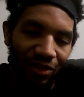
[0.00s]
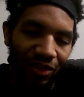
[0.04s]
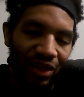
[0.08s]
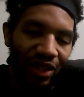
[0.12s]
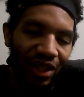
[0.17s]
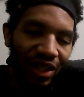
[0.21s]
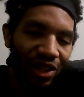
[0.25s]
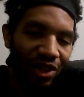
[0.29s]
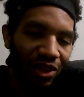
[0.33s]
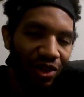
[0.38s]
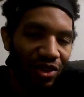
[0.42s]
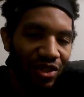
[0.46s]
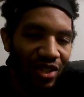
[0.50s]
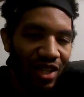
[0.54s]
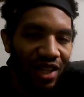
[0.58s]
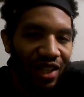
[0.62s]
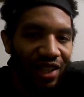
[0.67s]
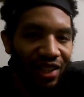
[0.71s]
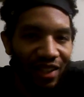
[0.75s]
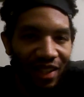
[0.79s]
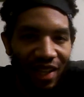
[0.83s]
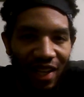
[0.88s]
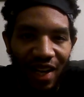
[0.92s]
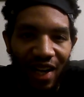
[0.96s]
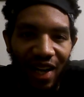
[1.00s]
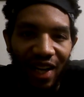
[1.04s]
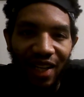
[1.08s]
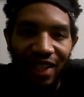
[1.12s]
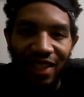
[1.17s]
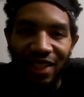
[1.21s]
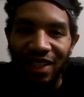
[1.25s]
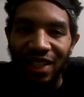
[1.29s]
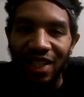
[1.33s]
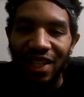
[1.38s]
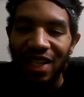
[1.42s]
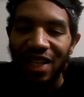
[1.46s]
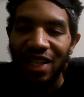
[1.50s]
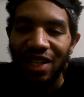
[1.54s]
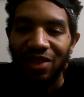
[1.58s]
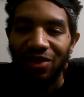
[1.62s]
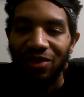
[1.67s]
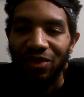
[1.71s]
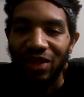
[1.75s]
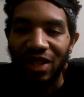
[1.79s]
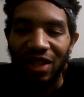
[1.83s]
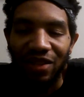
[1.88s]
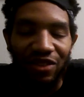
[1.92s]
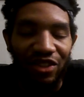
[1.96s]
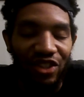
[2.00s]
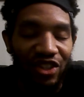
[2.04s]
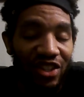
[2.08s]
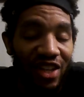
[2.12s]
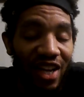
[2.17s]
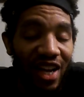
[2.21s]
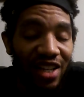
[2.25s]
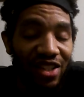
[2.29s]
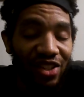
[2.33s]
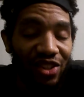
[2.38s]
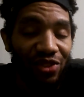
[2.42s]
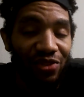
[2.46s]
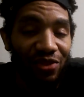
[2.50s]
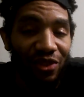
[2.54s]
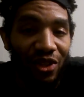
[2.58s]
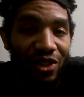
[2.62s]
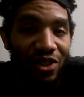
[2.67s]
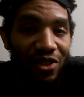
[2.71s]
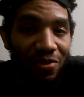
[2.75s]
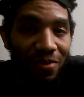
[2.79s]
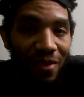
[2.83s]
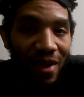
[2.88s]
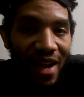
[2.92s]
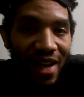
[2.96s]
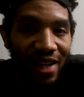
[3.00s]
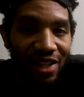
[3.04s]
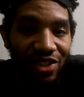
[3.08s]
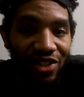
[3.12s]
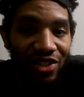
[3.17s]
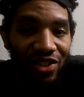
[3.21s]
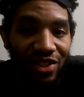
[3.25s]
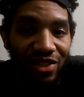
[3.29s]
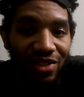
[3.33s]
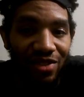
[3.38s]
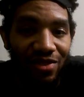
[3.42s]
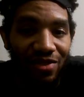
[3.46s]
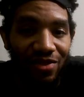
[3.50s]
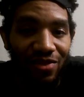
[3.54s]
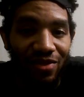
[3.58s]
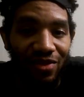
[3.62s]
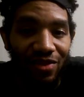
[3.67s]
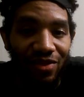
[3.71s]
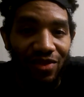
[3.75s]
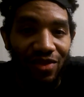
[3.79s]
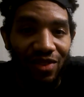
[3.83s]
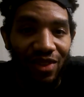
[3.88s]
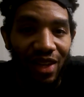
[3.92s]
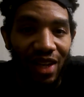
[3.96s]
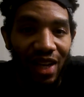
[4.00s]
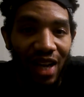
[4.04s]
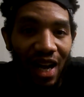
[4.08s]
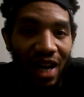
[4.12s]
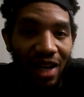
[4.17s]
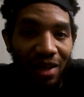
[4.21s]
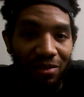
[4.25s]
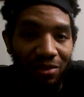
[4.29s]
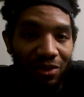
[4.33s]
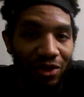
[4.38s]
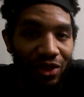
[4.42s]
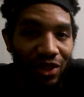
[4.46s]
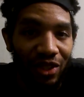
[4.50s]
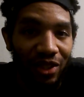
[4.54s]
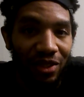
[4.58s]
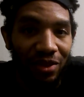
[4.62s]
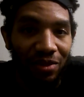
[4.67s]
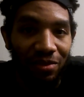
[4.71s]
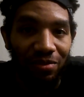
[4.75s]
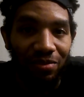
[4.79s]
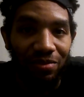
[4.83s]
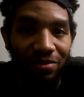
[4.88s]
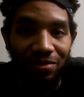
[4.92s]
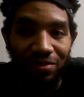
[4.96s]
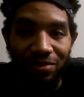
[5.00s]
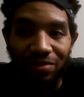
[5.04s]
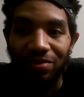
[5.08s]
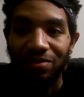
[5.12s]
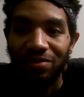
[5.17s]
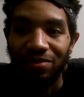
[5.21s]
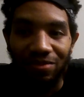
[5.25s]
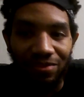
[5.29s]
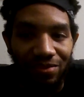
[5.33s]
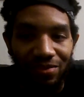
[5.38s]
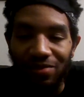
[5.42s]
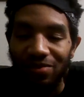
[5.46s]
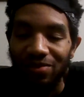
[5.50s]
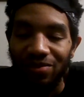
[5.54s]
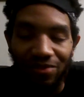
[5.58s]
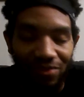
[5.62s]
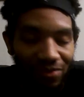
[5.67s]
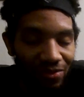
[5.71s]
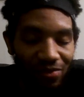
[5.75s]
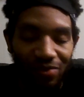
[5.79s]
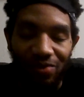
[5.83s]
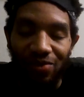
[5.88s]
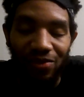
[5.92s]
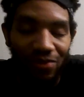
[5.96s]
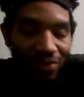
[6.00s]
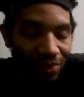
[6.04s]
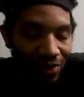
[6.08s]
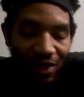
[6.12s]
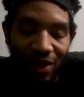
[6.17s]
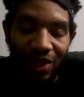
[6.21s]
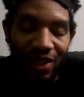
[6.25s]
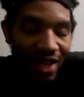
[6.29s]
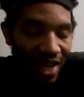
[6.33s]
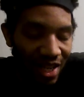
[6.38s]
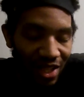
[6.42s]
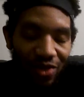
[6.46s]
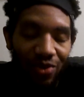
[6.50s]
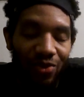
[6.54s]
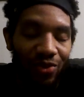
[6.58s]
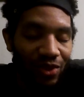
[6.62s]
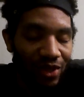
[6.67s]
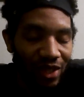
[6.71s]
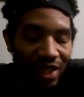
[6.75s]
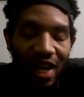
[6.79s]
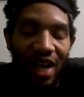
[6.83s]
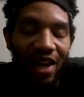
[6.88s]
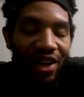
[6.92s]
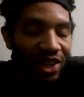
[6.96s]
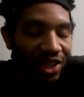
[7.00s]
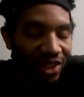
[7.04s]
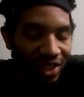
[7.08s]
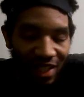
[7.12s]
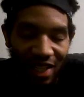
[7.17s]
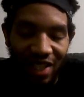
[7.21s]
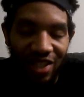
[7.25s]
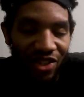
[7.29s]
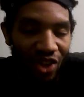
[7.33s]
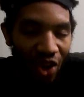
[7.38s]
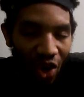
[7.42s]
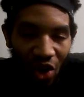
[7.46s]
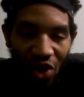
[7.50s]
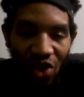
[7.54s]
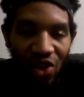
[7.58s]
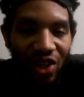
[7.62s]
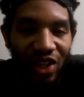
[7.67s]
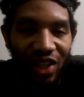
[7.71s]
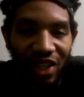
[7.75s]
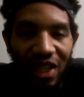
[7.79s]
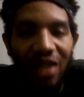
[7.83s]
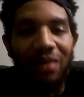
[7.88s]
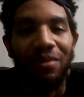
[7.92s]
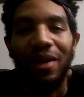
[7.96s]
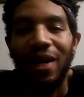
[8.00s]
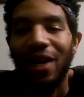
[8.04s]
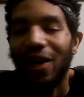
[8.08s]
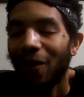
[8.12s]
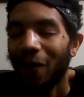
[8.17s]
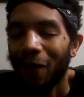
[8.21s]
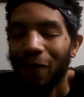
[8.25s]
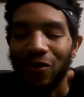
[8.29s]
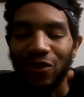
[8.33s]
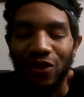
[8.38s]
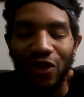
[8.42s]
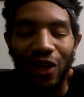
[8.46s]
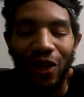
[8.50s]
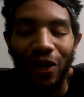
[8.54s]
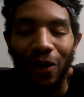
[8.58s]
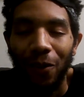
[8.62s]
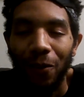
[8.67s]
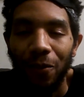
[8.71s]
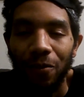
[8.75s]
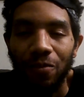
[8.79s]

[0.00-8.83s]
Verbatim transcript: when it goes down the line. Whenever she has her first match, I'm going to... That's when it's all going to come out. So,